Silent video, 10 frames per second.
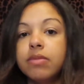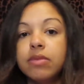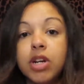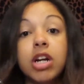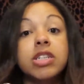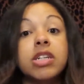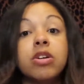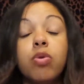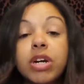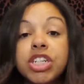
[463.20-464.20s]
nursing
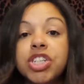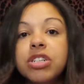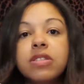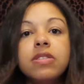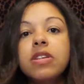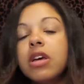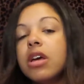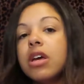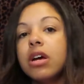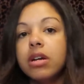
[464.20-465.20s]
questions.
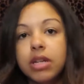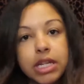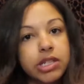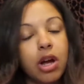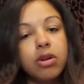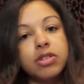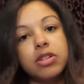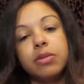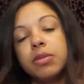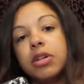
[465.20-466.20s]
Is
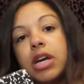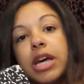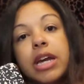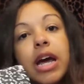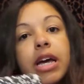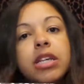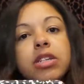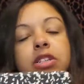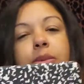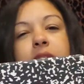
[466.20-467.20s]
awesome. And I
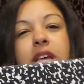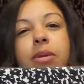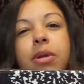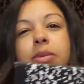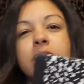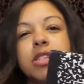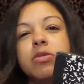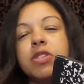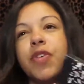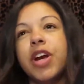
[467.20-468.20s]
used my tablet because it
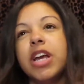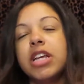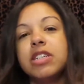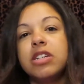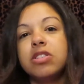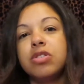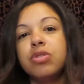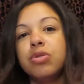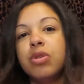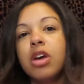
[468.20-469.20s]
was very easy
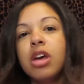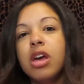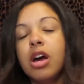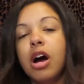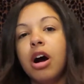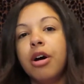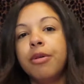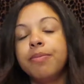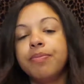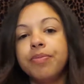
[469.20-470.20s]
to
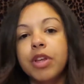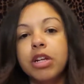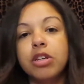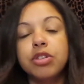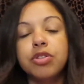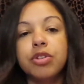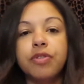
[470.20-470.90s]
look through the